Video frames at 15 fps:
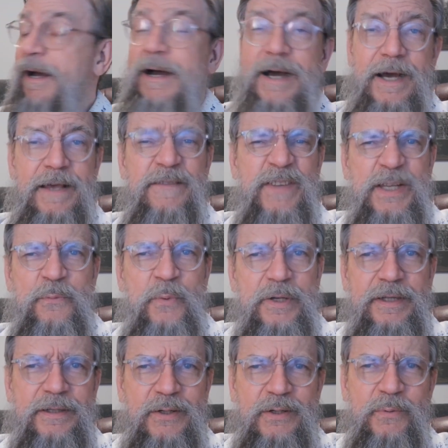Ivy
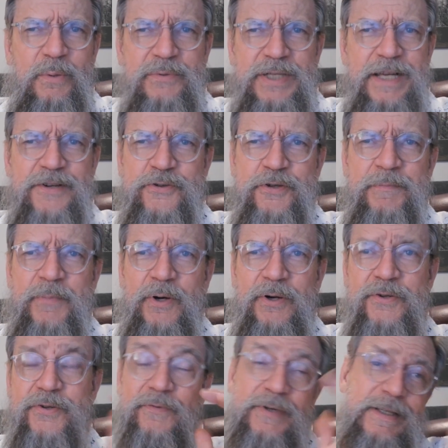with quotation
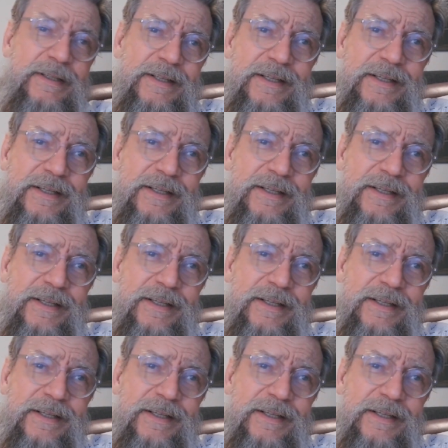marks around it.